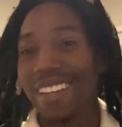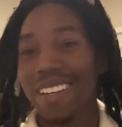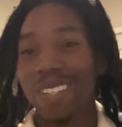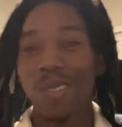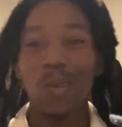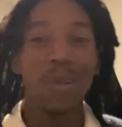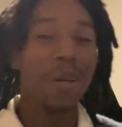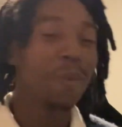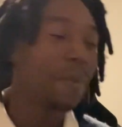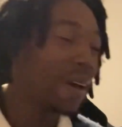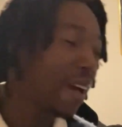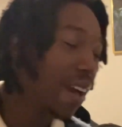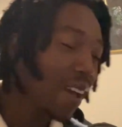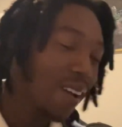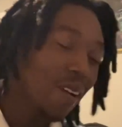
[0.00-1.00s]
doing
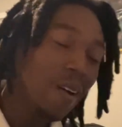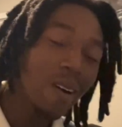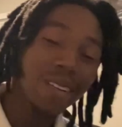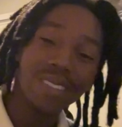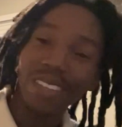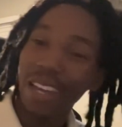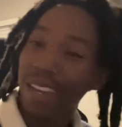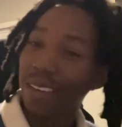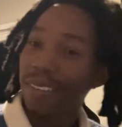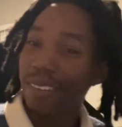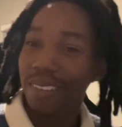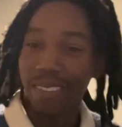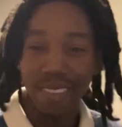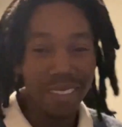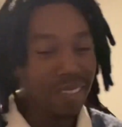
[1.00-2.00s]
man, all type,
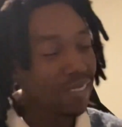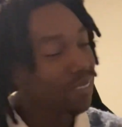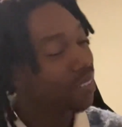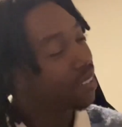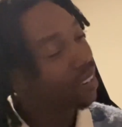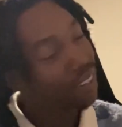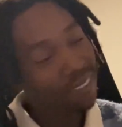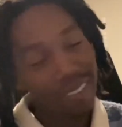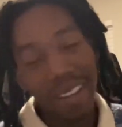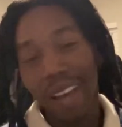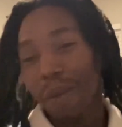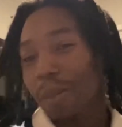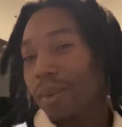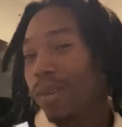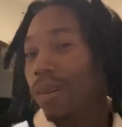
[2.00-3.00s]
whatever
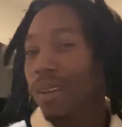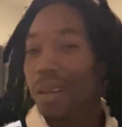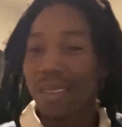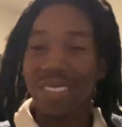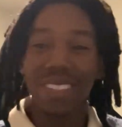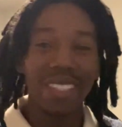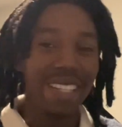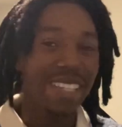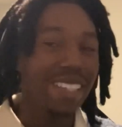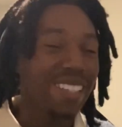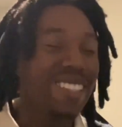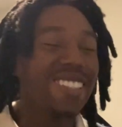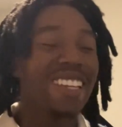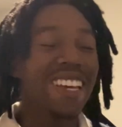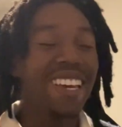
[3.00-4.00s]
happened on Epstein
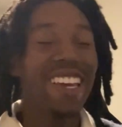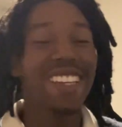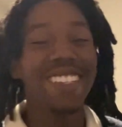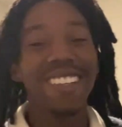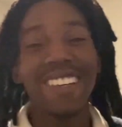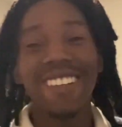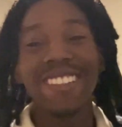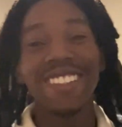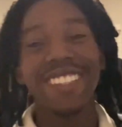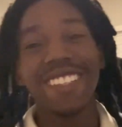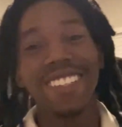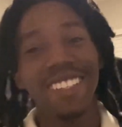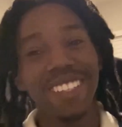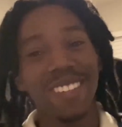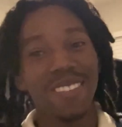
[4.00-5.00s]
stays on
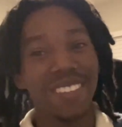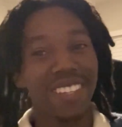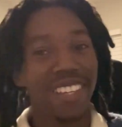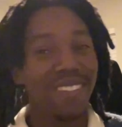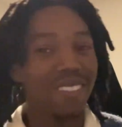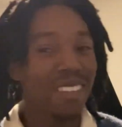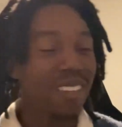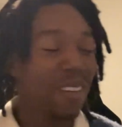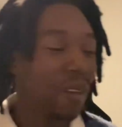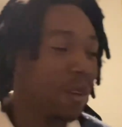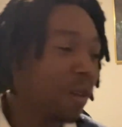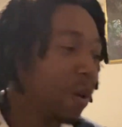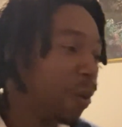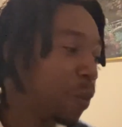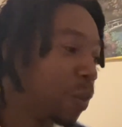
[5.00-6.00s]
Epstein,
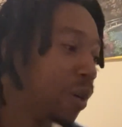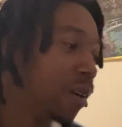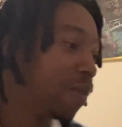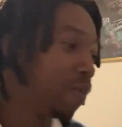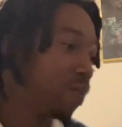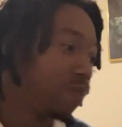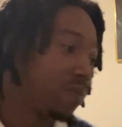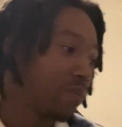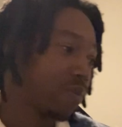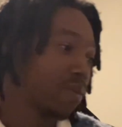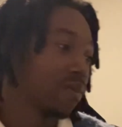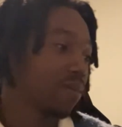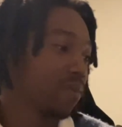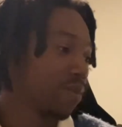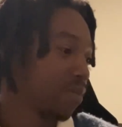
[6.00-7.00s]
But
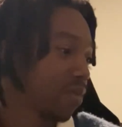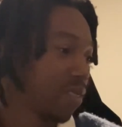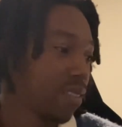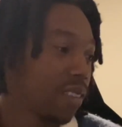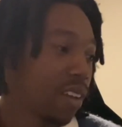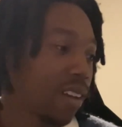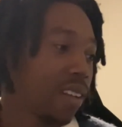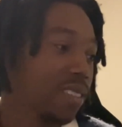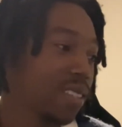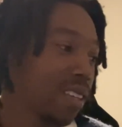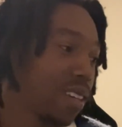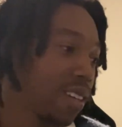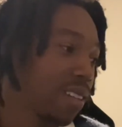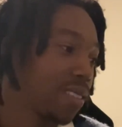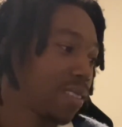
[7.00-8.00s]
like I
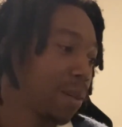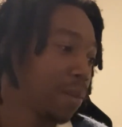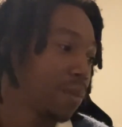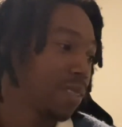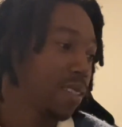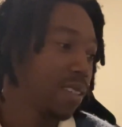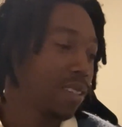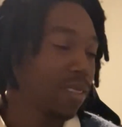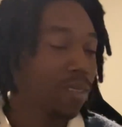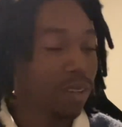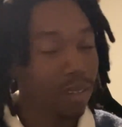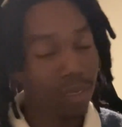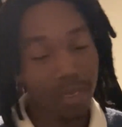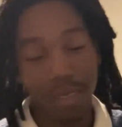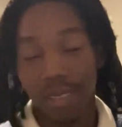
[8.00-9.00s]
said, top ten
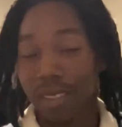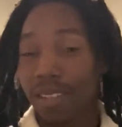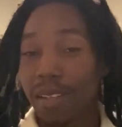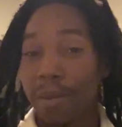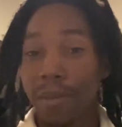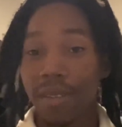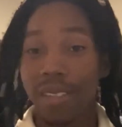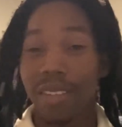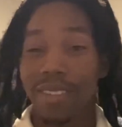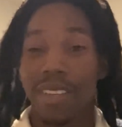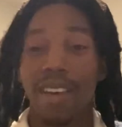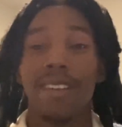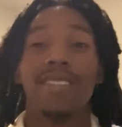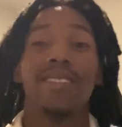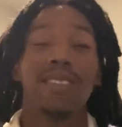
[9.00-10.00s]
dark celebrities, that's
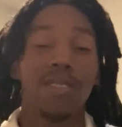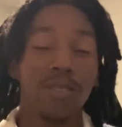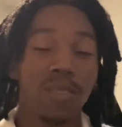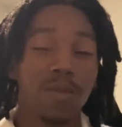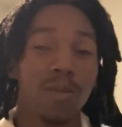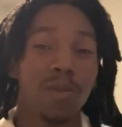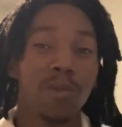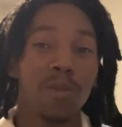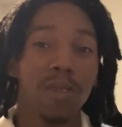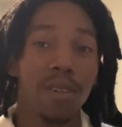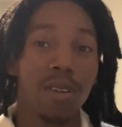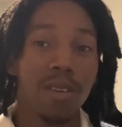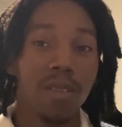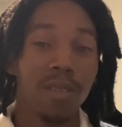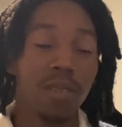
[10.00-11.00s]
how secrets from the
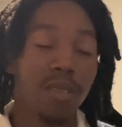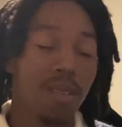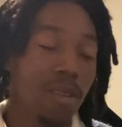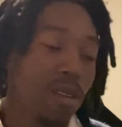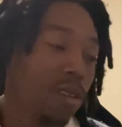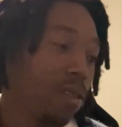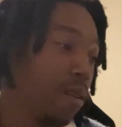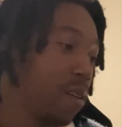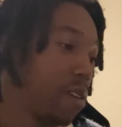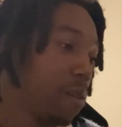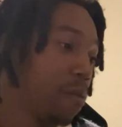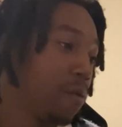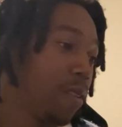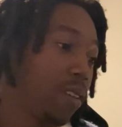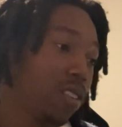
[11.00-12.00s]
world.
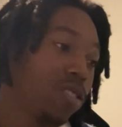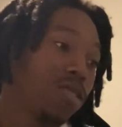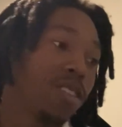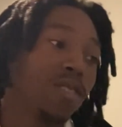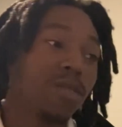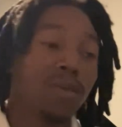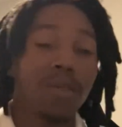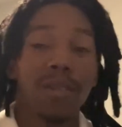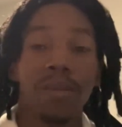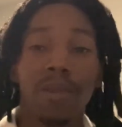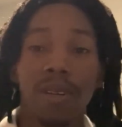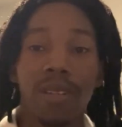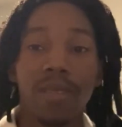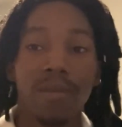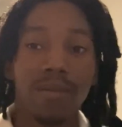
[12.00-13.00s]
If you get straight to it,
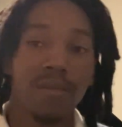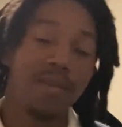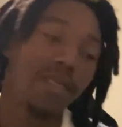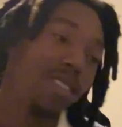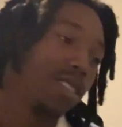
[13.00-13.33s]
bro. Let's